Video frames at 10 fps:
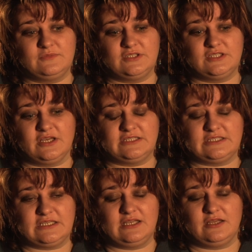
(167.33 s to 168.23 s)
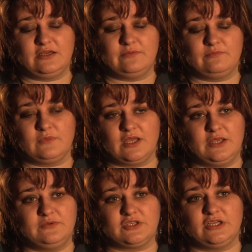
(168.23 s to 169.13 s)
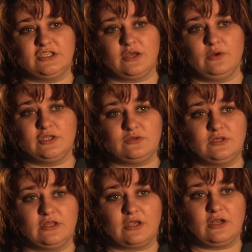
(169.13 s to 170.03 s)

decided to, that he was going to go on to another